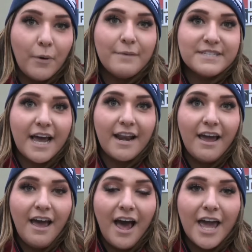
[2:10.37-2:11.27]
website,
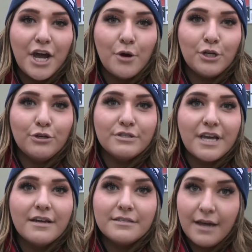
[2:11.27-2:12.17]

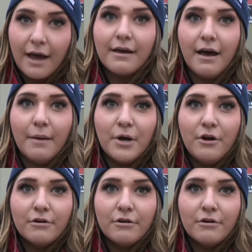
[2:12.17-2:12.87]
idahonews.com.